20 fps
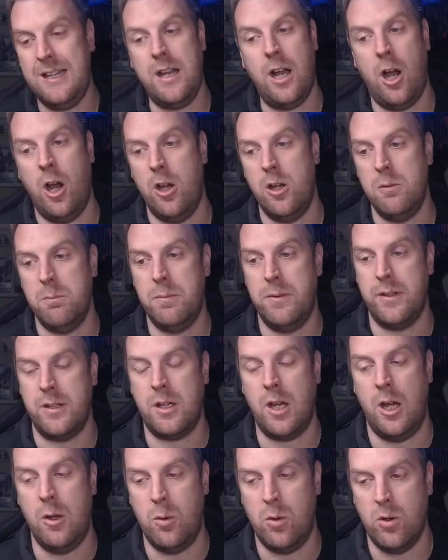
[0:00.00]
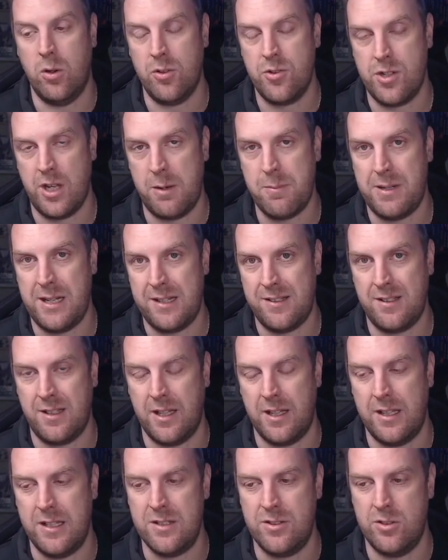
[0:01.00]
hope the Cohort
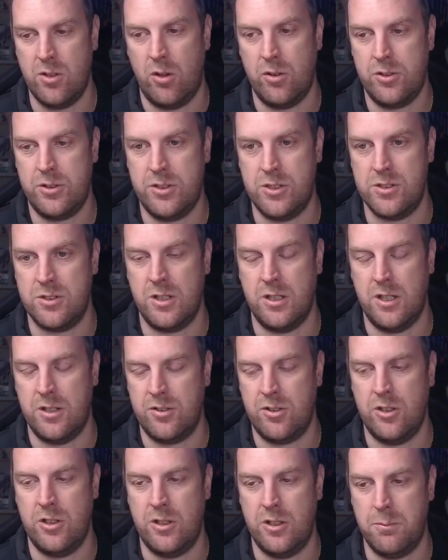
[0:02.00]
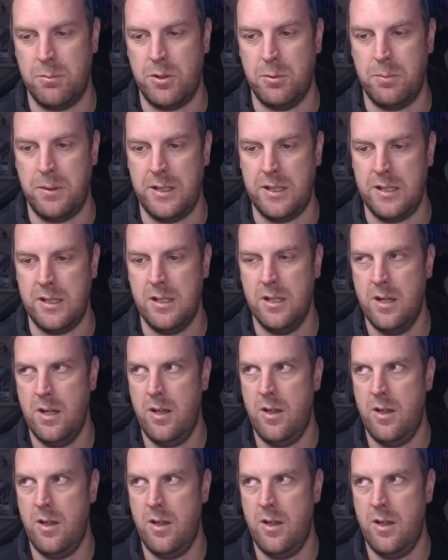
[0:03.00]
Cybernetica is not just going to turn up to be